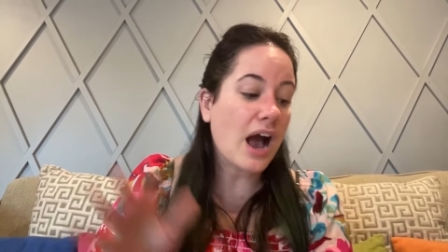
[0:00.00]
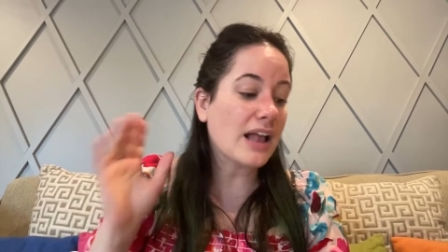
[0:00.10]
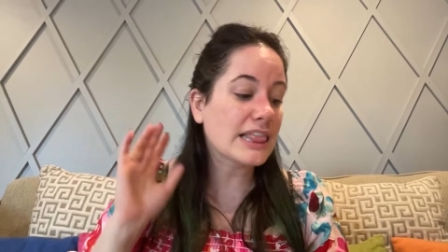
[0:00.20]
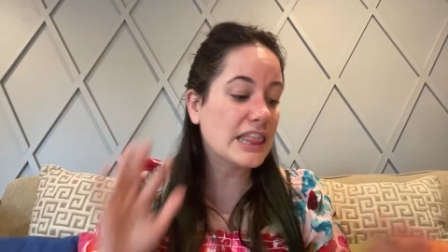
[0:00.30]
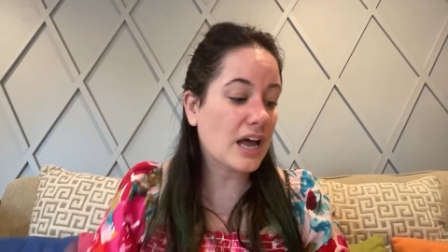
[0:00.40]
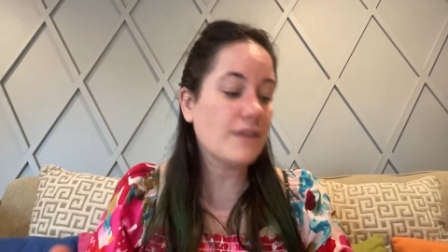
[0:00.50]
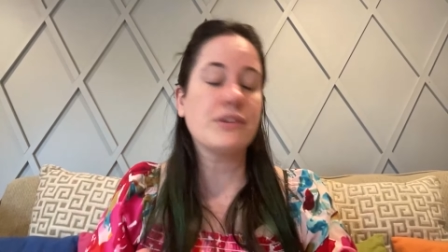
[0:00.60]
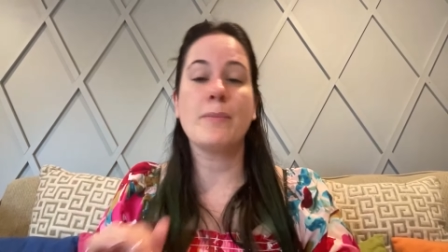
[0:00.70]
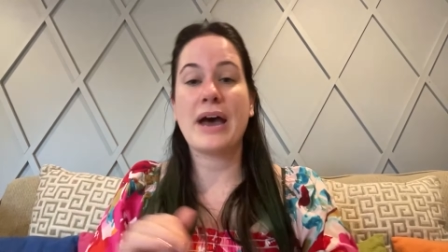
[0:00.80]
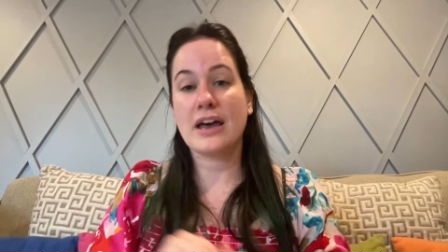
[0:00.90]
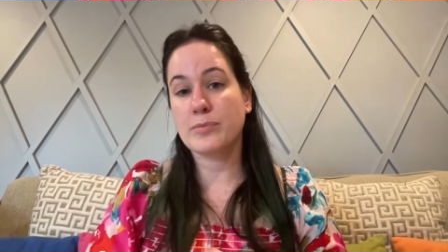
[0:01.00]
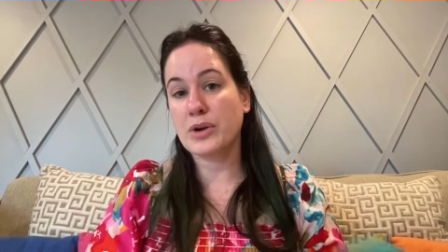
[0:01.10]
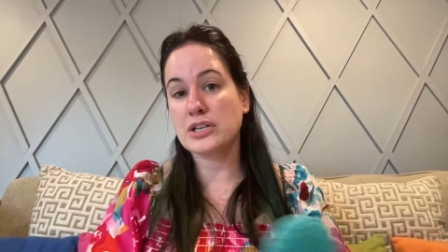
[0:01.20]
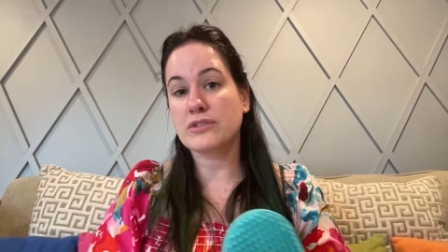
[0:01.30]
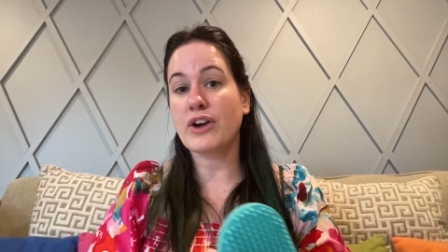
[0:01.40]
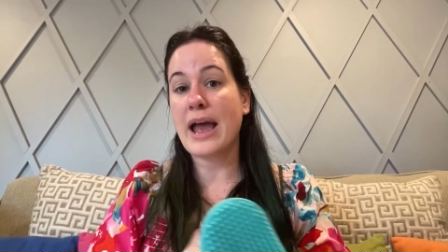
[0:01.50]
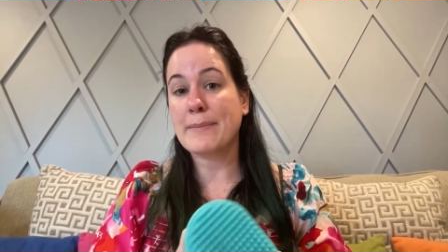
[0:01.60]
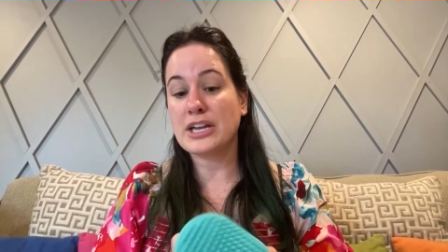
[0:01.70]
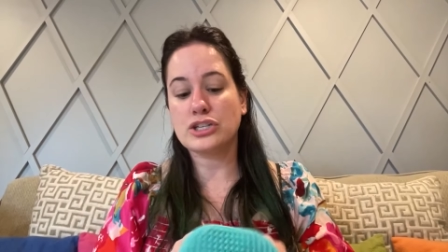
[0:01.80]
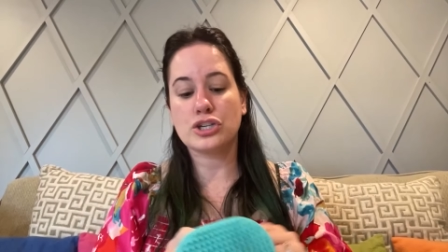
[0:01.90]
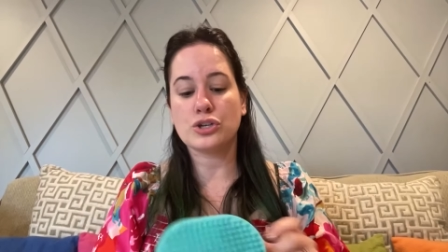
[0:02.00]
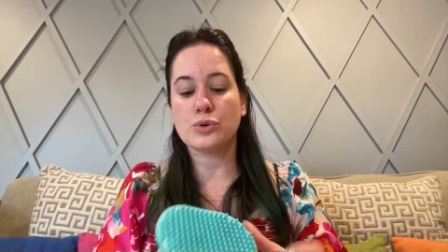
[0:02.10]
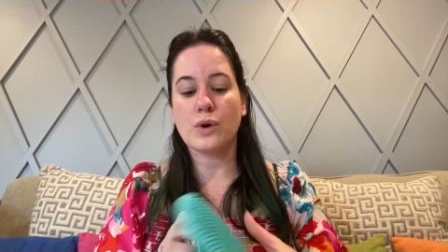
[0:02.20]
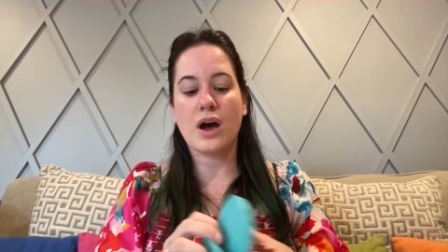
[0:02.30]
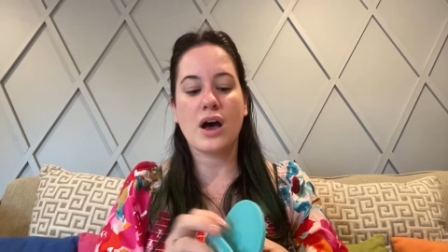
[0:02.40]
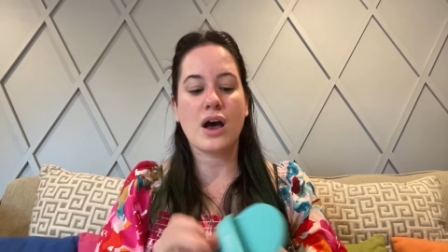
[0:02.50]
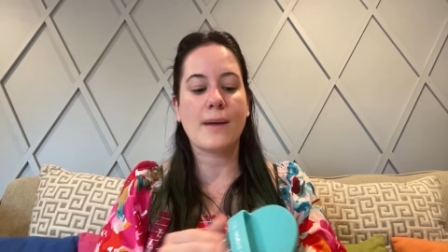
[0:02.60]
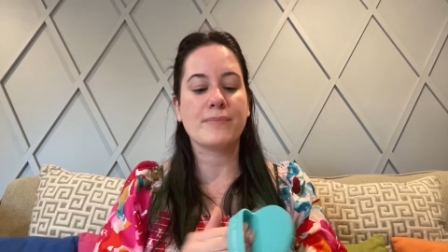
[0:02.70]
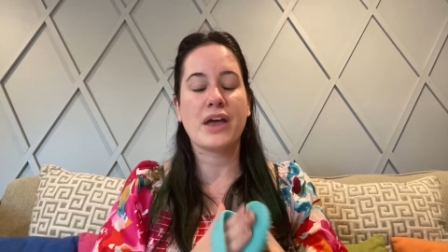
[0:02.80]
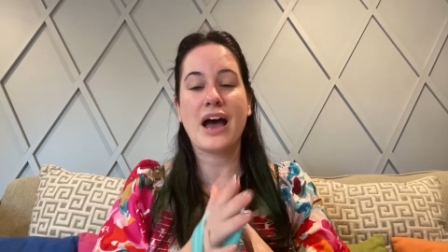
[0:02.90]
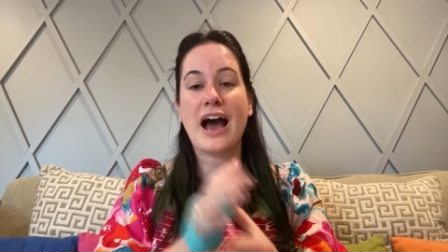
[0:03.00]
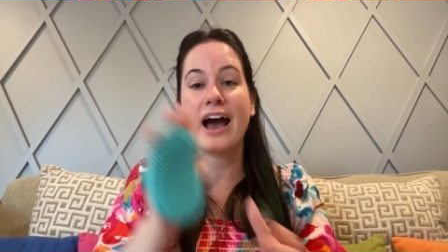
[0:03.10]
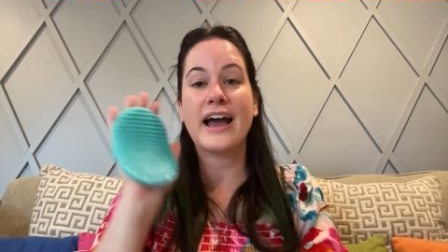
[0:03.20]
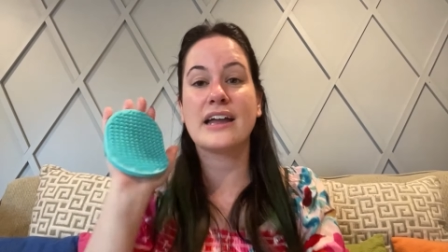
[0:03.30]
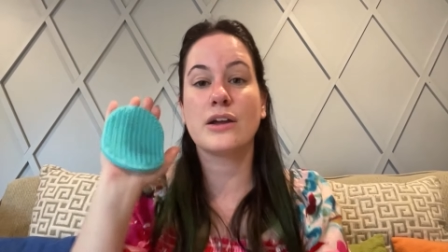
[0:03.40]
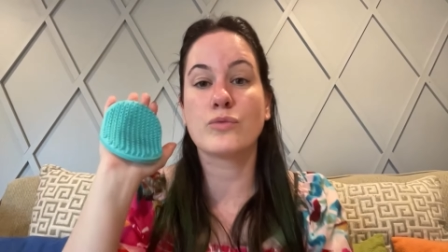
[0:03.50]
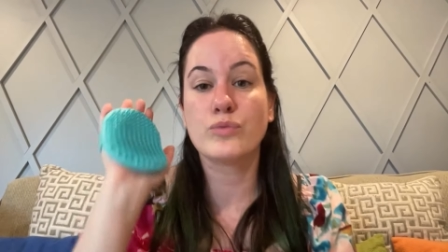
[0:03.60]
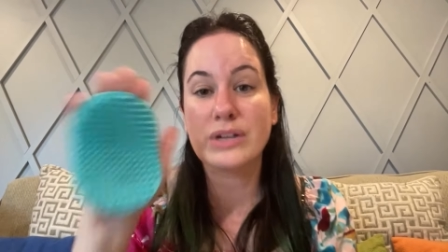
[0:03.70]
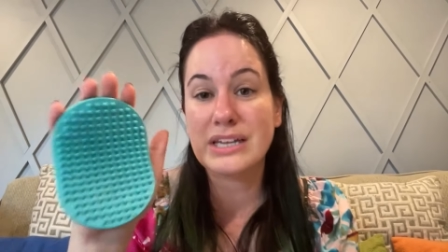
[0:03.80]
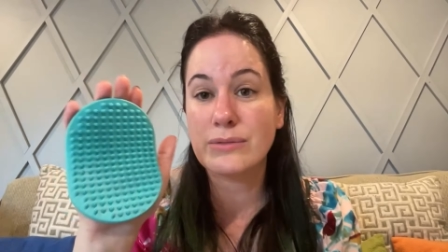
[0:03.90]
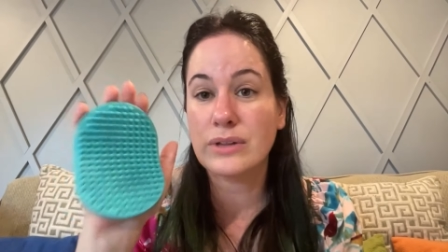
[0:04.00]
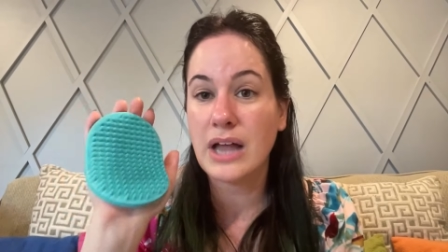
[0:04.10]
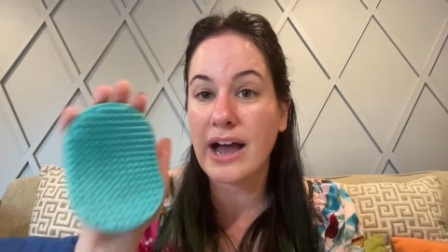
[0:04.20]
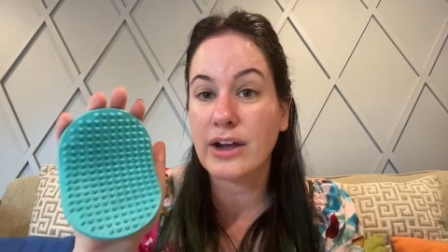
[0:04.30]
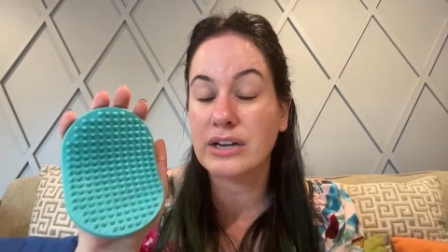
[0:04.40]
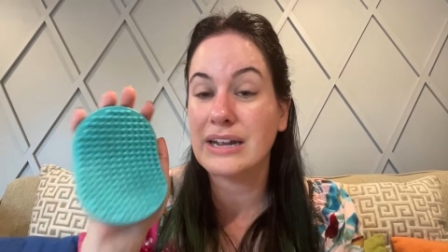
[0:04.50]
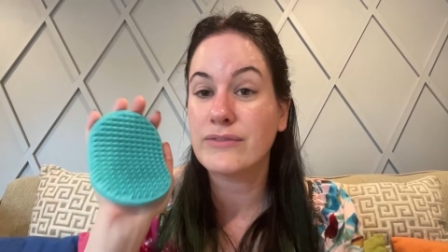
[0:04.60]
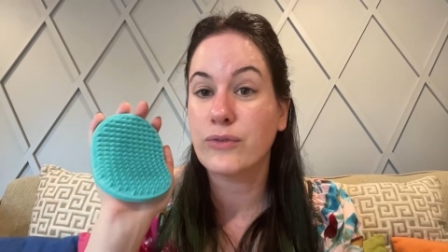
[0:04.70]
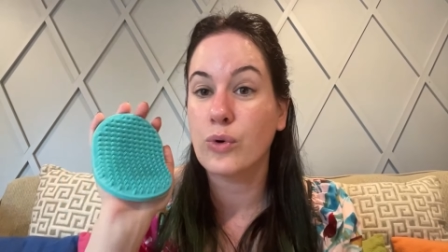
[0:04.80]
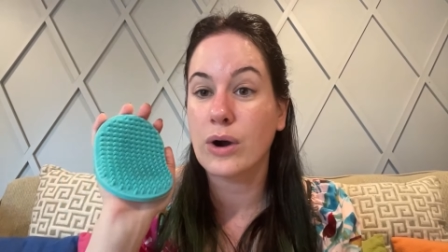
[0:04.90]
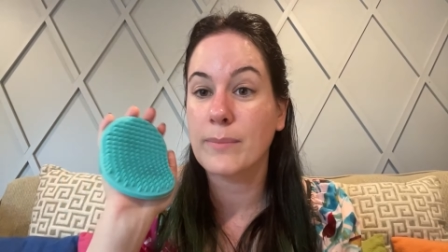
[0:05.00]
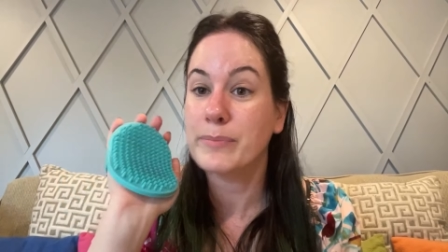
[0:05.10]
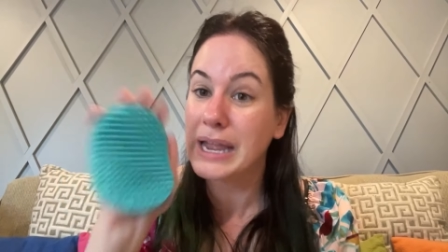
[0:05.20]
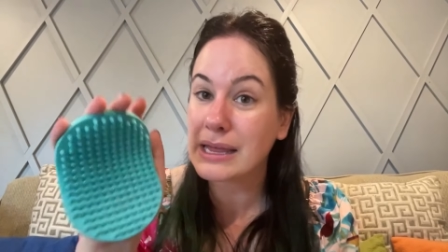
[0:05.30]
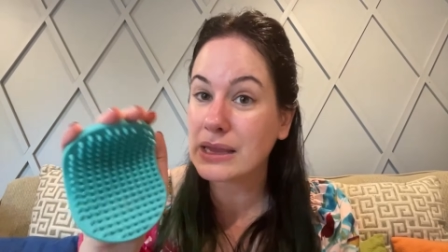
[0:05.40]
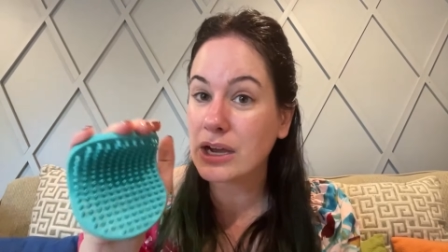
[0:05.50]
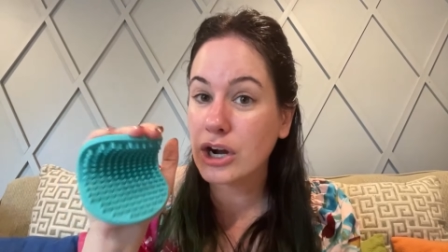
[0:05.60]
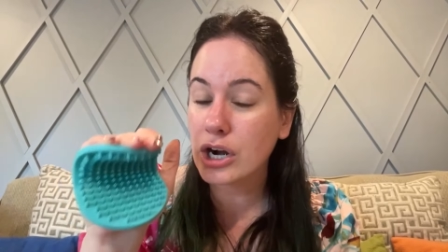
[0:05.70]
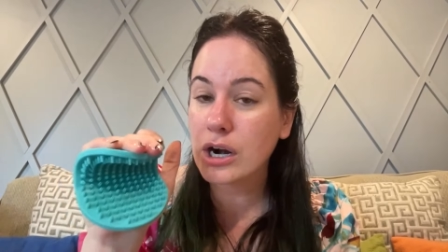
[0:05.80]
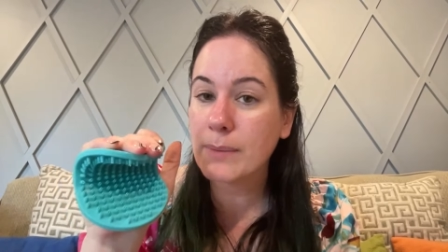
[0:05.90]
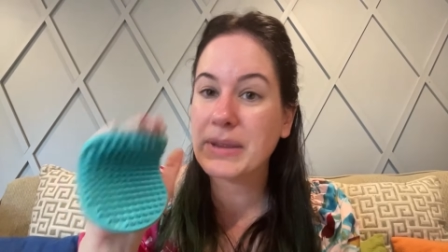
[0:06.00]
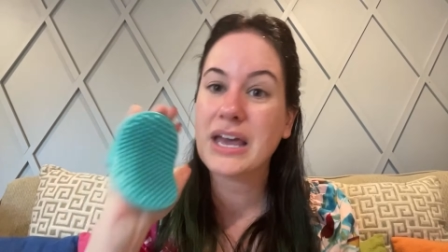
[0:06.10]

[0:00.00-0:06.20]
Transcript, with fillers: I love the bath brush for Emmy too. Um, I really rely on it for bathing her